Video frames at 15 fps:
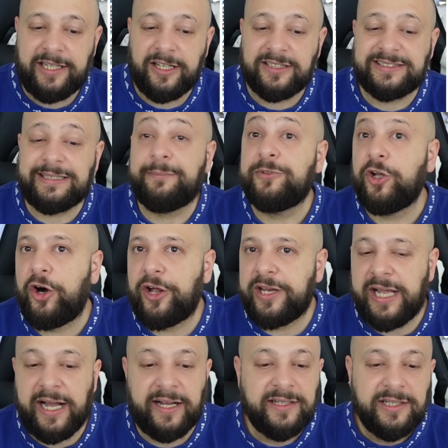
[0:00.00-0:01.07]

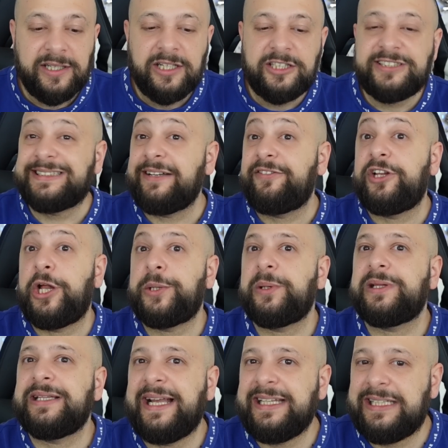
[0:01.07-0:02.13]
Sampdoria,
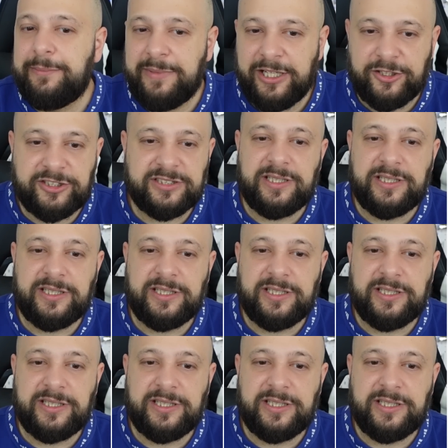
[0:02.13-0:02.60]
790 minutes.